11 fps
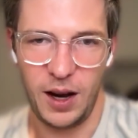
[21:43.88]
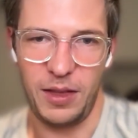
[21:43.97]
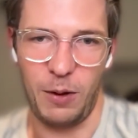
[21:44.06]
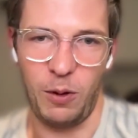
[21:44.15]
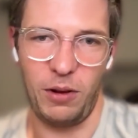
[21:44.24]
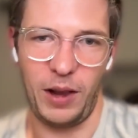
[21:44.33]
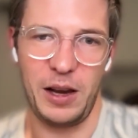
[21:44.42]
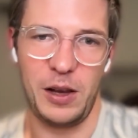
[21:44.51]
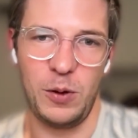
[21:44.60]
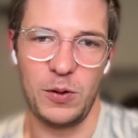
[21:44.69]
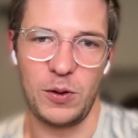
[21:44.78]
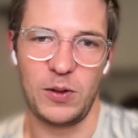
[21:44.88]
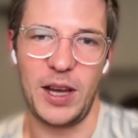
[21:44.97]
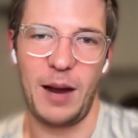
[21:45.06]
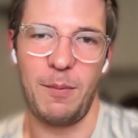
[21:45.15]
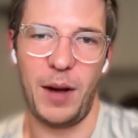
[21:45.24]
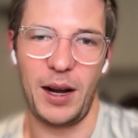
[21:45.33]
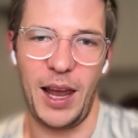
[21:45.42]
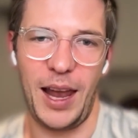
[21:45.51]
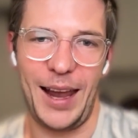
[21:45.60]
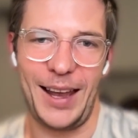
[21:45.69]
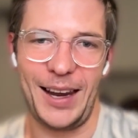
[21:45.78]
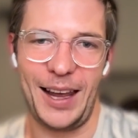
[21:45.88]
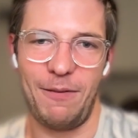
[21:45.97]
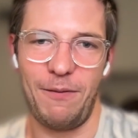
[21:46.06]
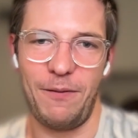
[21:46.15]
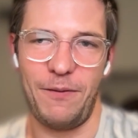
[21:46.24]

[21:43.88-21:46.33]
that will let users get money in